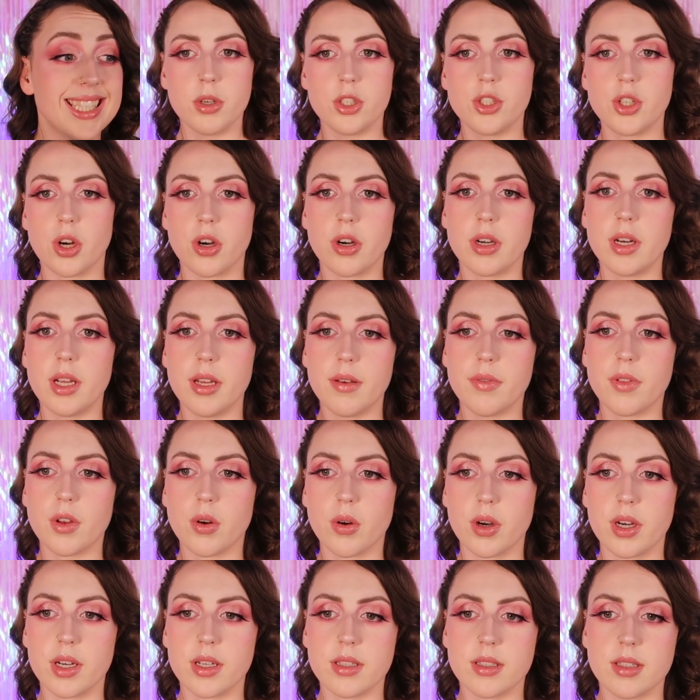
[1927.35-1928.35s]
Majority of the
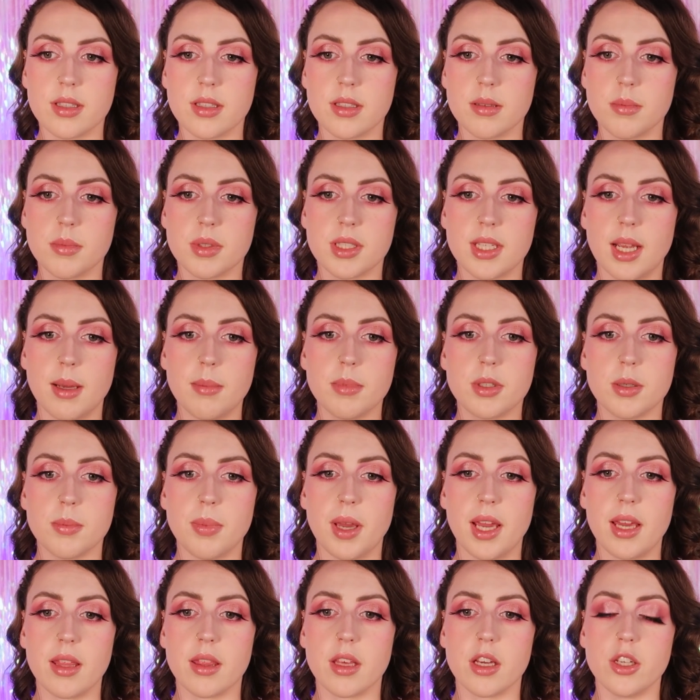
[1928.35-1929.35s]
criticism seemed to
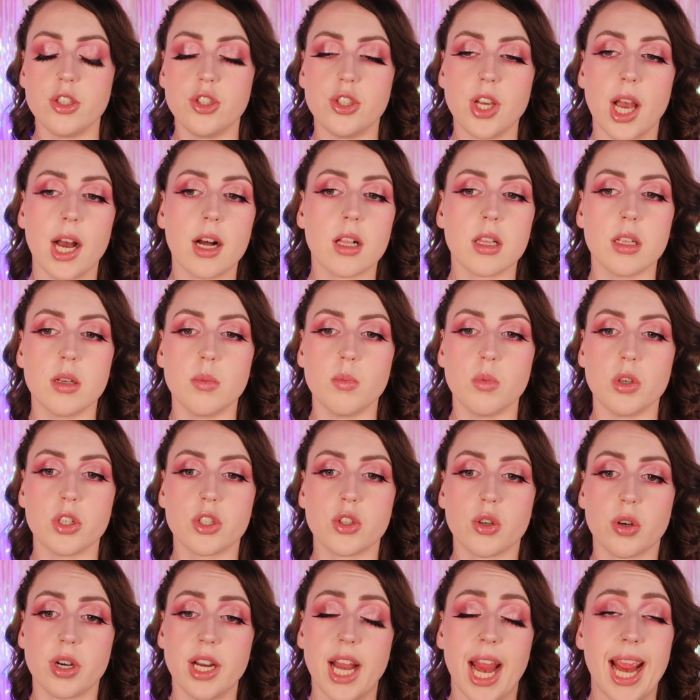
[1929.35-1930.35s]
be that Jacqueline
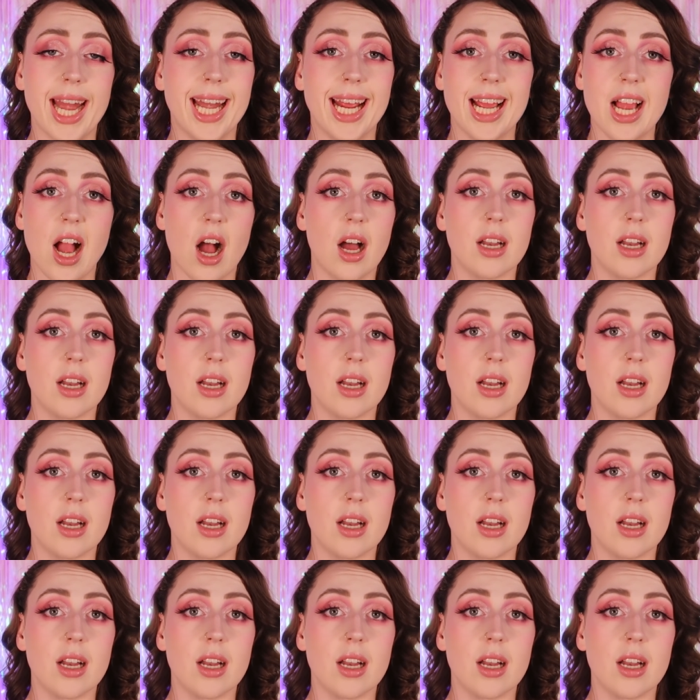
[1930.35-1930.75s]
was creating